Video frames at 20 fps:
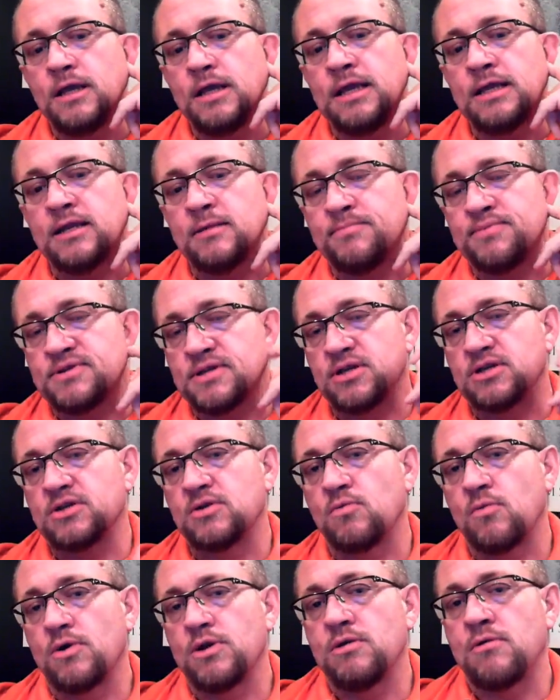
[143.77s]
in a
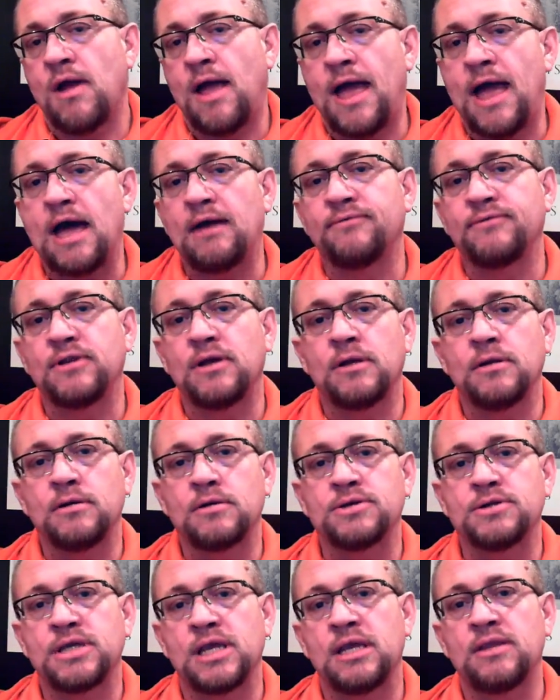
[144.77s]
position where you have to
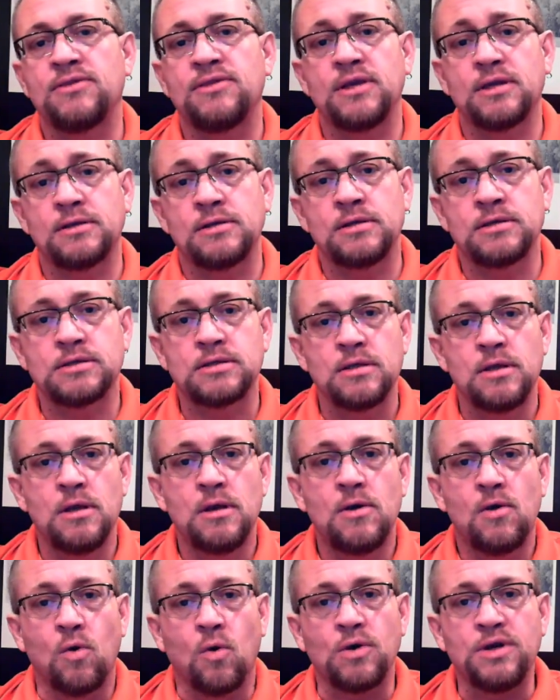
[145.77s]
understand thickness
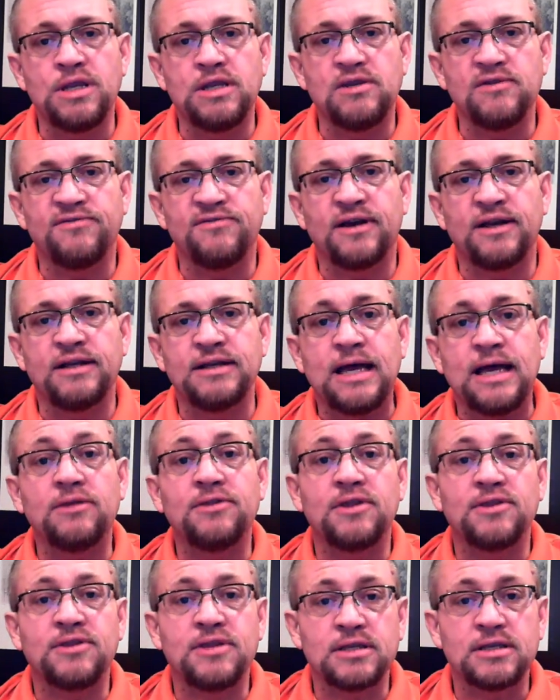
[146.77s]
or need to find out
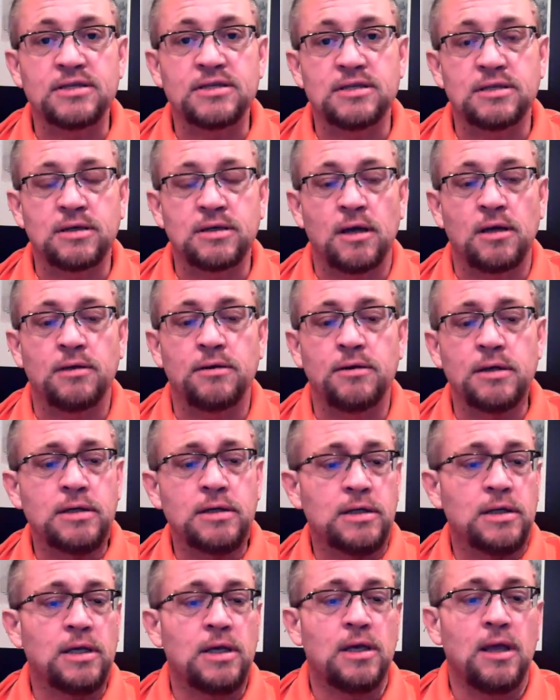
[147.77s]
the thickness of the
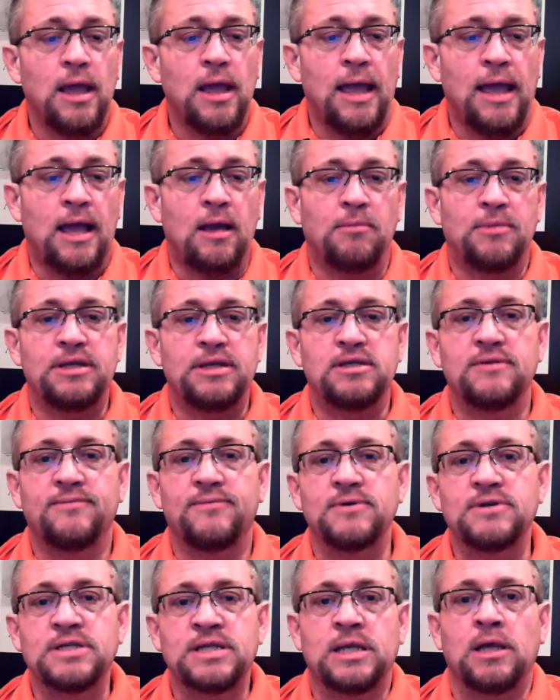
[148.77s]
concrete, how many
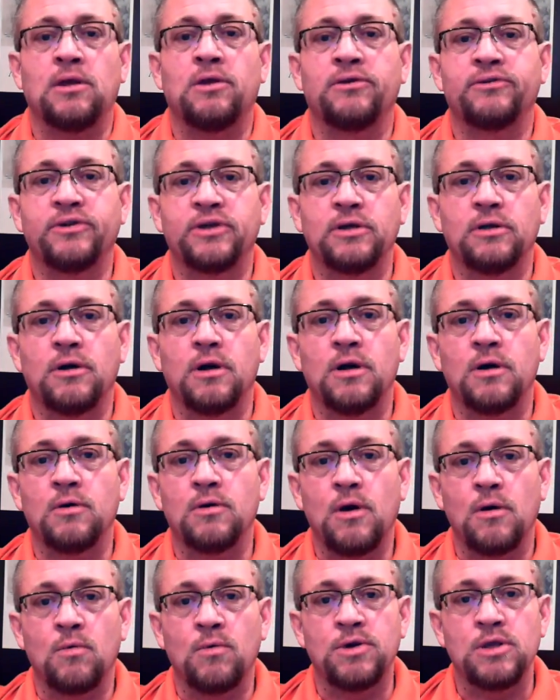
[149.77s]
different tells there are
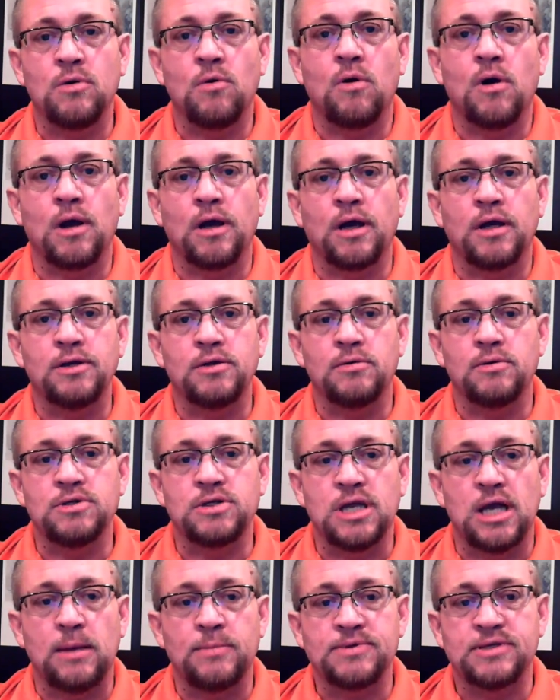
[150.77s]
when you walk onto a
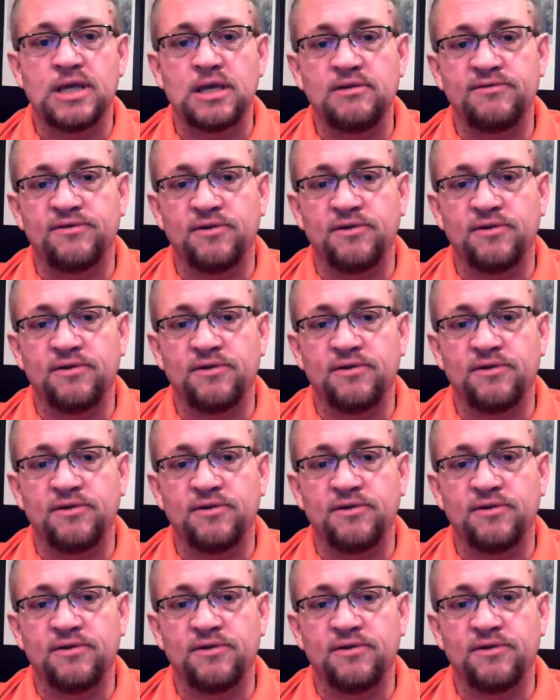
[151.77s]
job site.